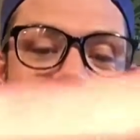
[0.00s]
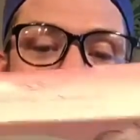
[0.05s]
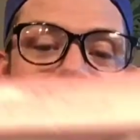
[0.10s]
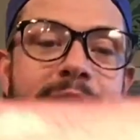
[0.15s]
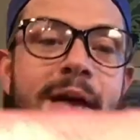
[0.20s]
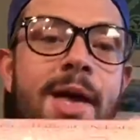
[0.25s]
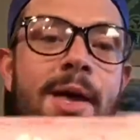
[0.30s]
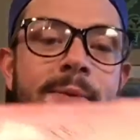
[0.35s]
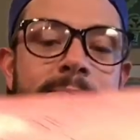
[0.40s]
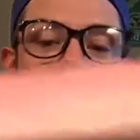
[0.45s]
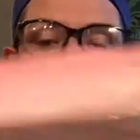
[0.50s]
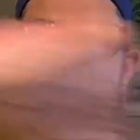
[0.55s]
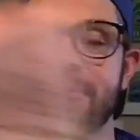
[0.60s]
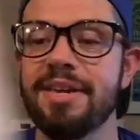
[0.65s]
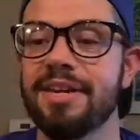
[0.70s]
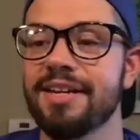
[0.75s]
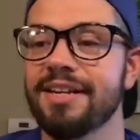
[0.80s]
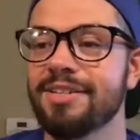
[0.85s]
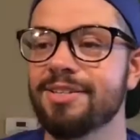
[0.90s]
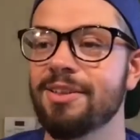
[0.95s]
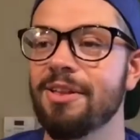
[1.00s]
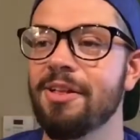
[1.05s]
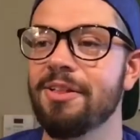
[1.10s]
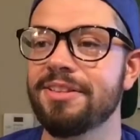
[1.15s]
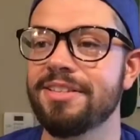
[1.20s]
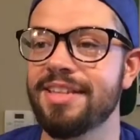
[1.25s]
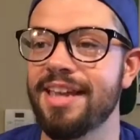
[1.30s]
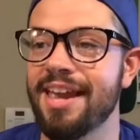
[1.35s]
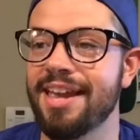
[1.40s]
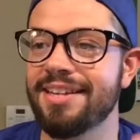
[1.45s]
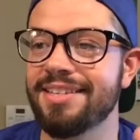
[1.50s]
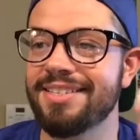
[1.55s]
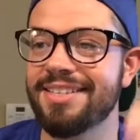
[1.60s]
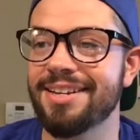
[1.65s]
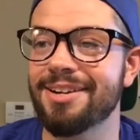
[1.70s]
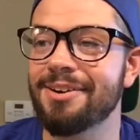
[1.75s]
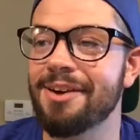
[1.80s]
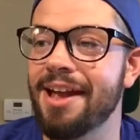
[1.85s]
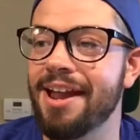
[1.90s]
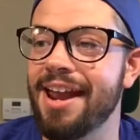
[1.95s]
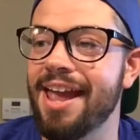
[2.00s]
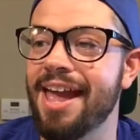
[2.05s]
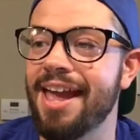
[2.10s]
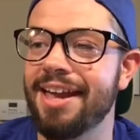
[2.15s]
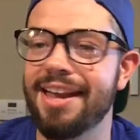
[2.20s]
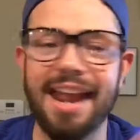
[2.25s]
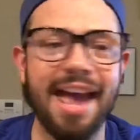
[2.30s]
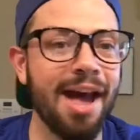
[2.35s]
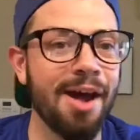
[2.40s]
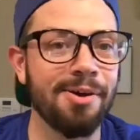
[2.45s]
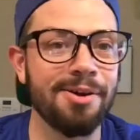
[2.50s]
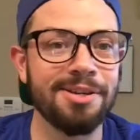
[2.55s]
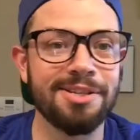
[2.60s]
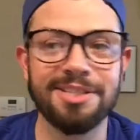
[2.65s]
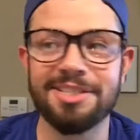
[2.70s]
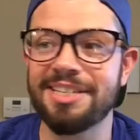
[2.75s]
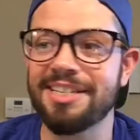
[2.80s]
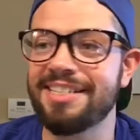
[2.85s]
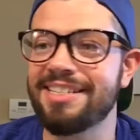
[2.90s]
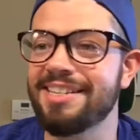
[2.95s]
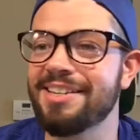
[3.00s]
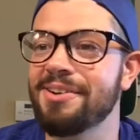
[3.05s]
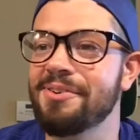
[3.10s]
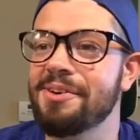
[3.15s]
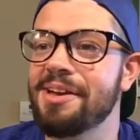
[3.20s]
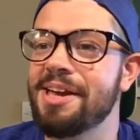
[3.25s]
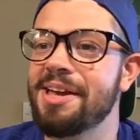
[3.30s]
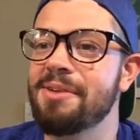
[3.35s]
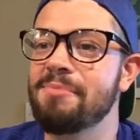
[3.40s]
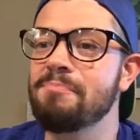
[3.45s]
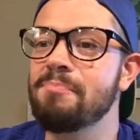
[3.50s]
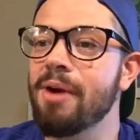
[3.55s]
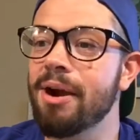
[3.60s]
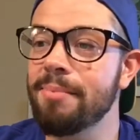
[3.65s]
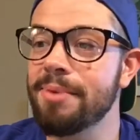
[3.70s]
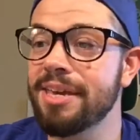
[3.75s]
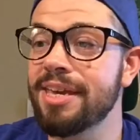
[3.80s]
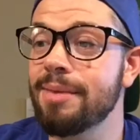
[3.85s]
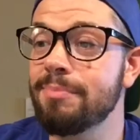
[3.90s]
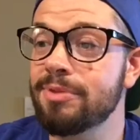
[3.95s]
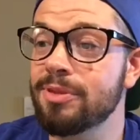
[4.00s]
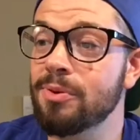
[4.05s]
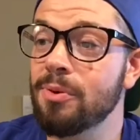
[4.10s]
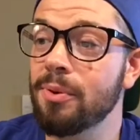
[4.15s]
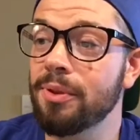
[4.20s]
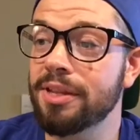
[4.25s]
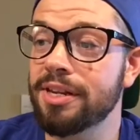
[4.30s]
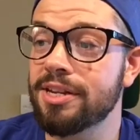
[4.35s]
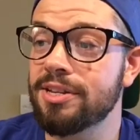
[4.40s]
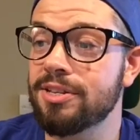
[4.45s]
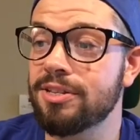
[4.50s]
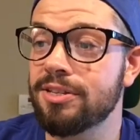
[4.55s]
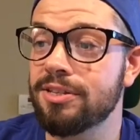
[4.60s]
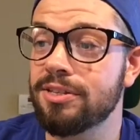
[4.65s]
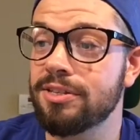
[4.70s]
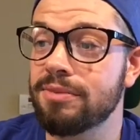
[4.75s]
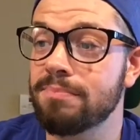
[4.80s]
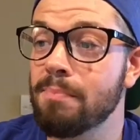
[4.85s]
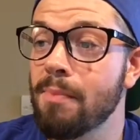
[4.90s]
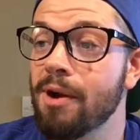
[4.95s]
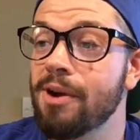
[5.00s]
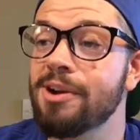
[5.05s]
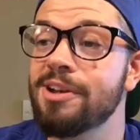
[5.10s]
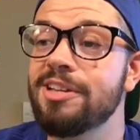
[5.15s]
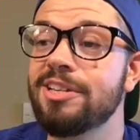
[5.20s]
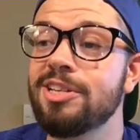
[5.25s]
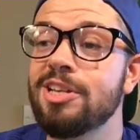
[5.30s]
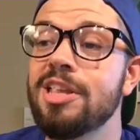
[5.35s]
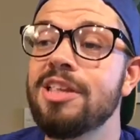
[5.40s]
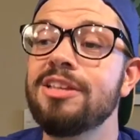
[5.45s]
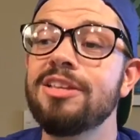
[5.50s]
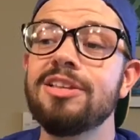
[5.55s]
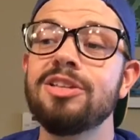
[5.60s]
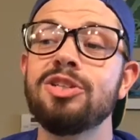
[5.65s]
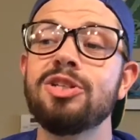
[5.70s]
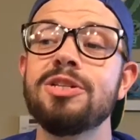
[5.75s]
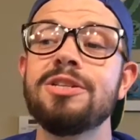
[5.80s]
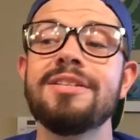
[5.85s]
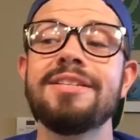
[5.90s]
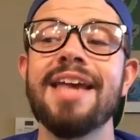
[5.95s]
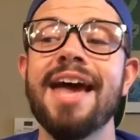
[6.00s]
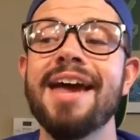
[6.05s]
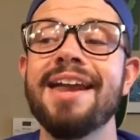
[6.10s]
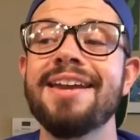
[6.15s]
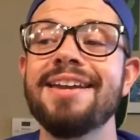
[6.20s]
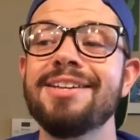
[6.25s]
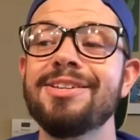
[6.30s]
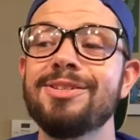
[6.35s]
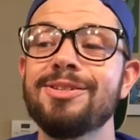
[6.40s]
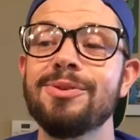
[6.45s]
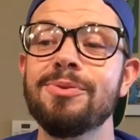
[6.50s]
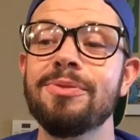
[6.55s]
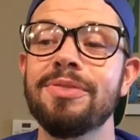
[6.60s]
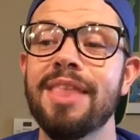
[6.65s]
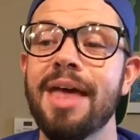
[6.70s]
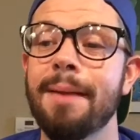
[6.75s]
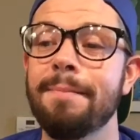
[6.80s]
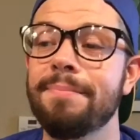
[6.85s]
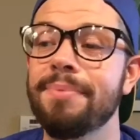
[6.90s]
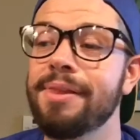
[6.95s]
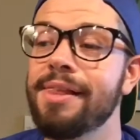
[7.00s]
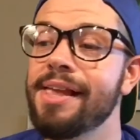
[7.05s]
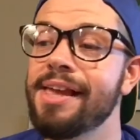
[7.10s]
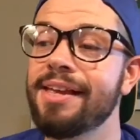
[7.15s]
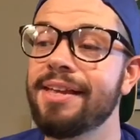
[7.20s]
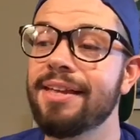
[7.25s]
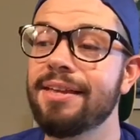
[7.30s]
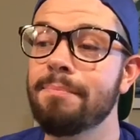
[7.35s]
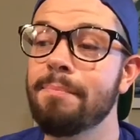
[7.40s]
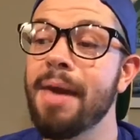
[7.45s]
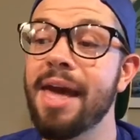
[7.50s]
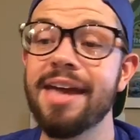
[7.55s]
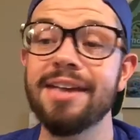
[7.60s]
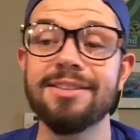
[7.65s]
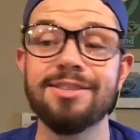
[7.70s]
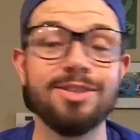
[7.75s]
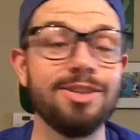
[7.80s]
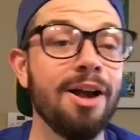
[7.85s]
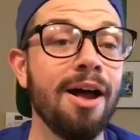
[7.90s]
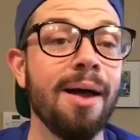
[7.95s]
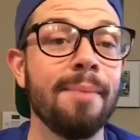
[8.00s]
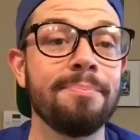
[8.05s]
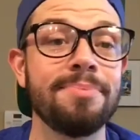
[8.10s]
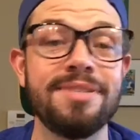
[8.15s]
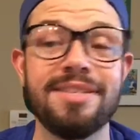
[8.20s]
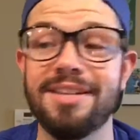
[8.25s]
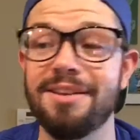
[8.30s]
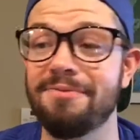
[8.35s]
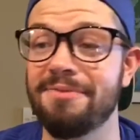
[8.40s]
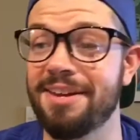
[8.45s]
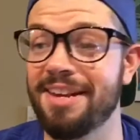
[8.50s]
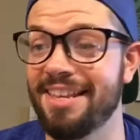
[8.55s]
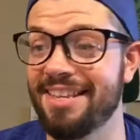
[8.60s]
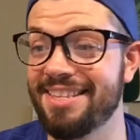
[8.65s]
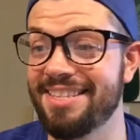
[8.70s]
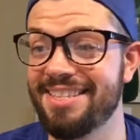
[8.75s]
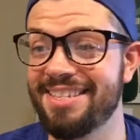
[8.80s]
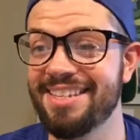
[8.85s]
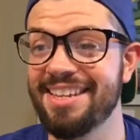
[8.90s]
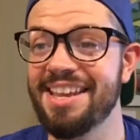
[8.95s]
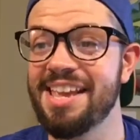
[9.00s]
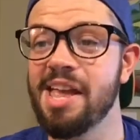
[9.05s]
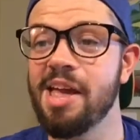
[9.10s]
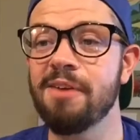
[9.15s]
uh, meetings all day, dinner at 8, how does she do it? Barbie keeps cool in a smart satiny suit that play, pays top dividends.